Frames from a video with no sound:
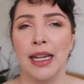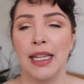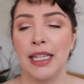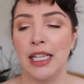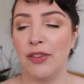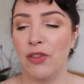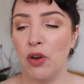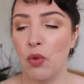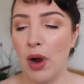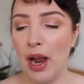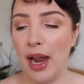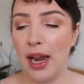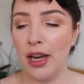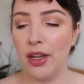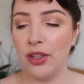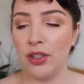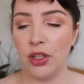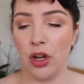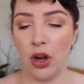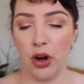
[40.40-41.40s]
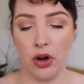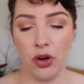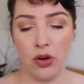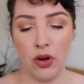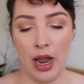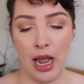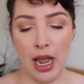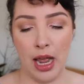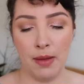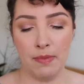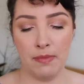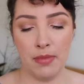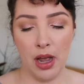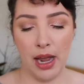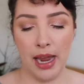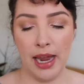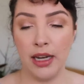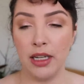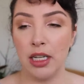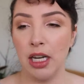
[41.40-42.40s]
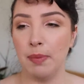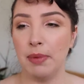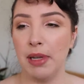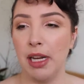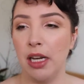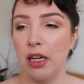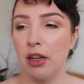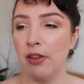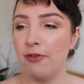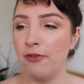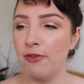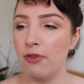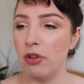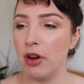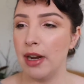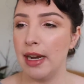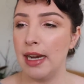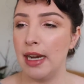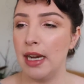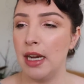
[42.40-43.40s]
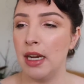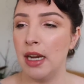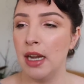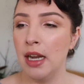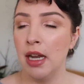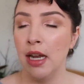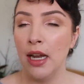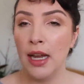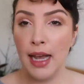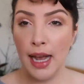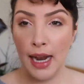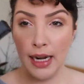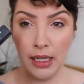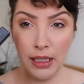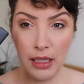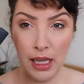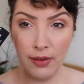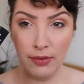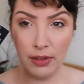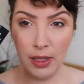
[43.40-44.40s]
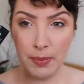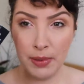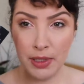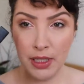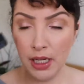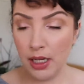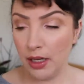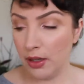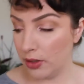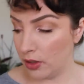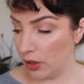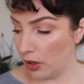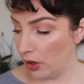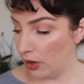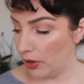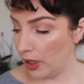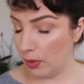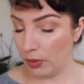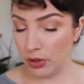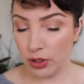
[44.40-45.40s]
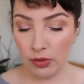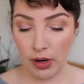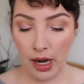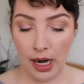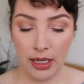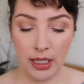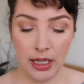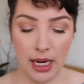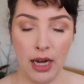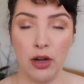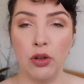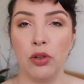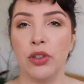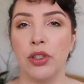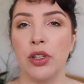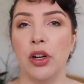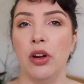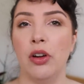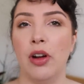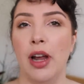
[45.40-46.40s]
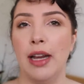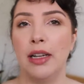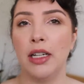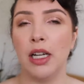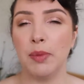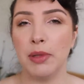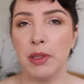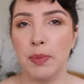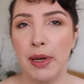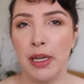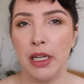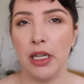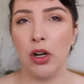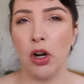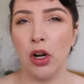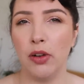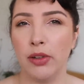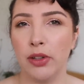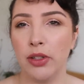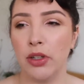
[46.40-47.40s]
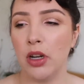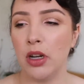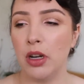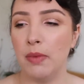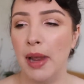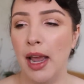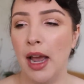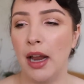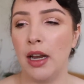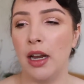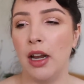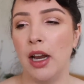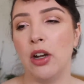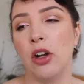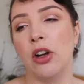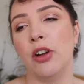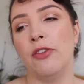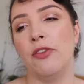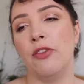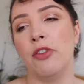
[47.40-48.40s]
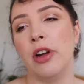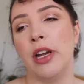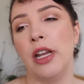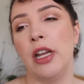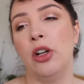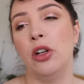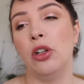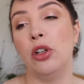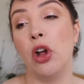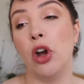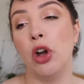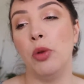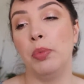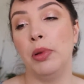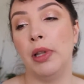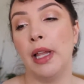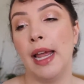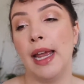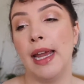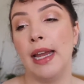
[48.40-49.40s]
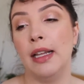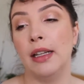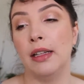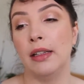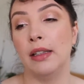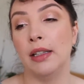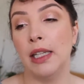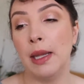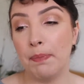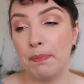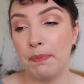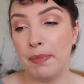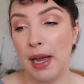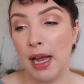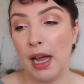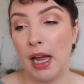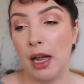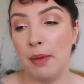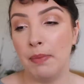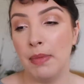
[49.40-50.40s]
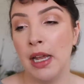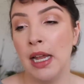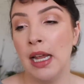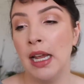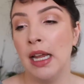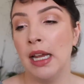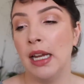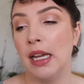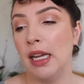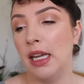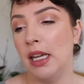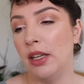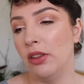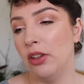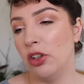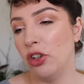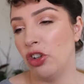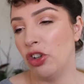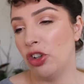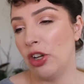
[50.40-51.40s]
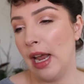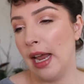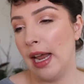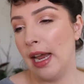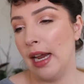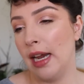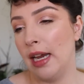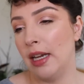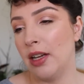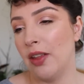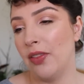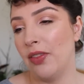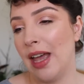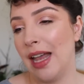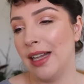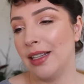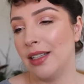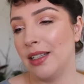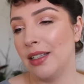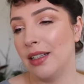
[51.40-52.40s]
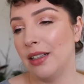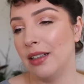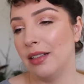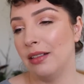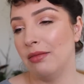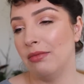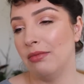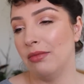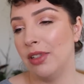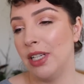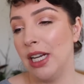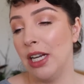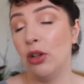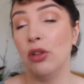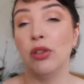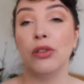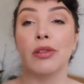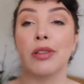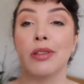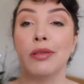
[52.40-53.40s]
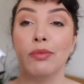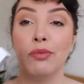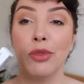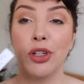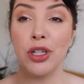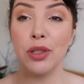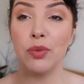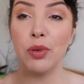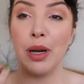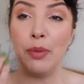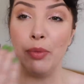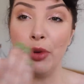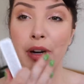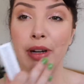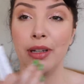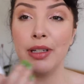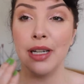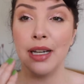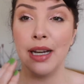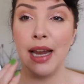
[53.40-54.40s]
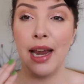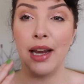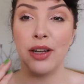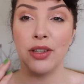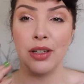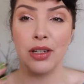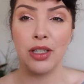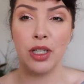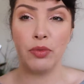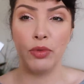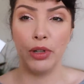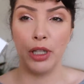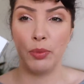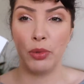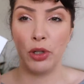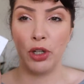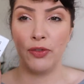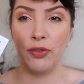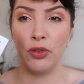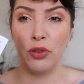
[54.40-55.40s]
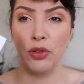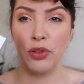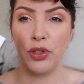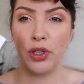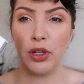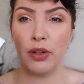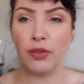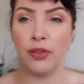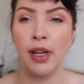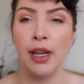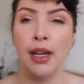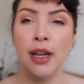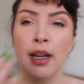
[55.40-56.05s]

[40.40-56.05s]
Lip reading: giveaway. So I ended up getting a free Honey Love lipstick, so that was great. And also I ended up spending over a certain amount and I got a free Glow Play lip balm in the shade That's Tickles, which is what I'm wearing today. So it's a really beautiful sort of